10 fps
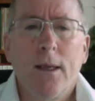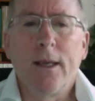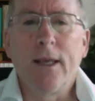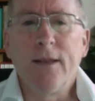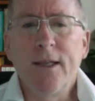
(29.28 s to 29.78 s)

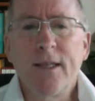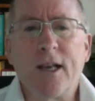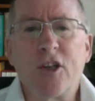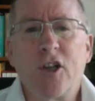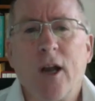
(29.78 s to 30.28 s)
In this
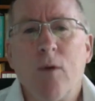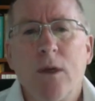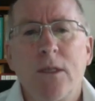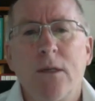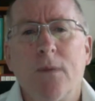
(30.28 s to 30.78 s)
session, I
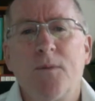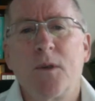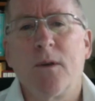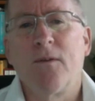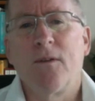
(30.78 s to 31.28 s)
want to
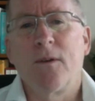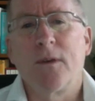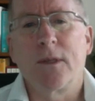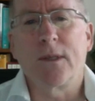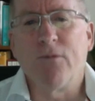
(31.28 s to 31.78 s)
observe
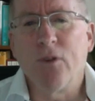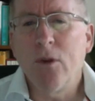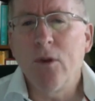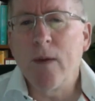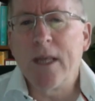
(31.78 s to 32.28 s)
some
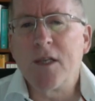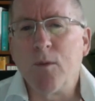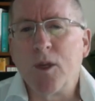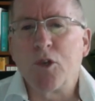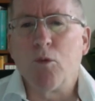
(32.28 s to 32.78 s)
further ways in
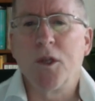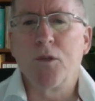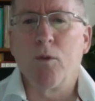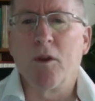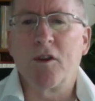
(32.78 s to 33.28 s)
which
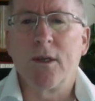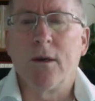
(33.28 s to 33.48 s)
Wordsworth's